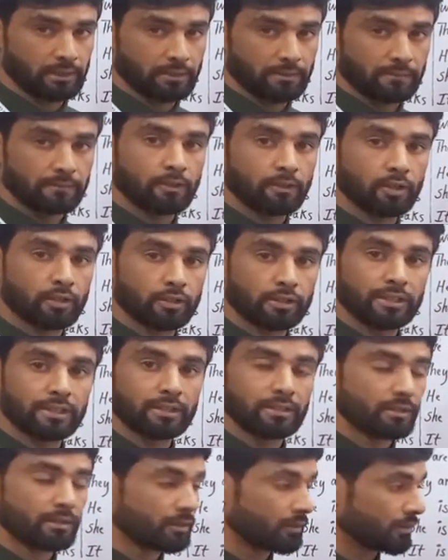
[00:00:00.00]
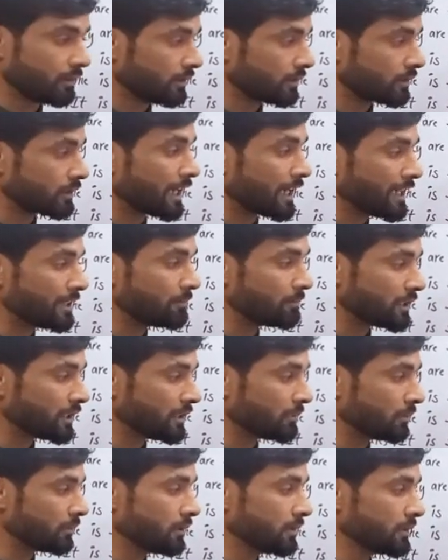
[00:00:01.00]
For
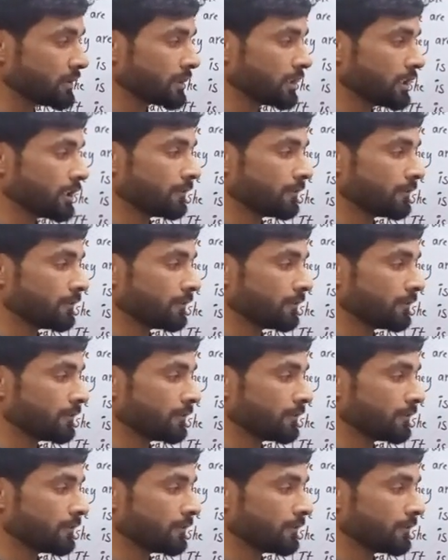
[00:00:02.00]
timetables,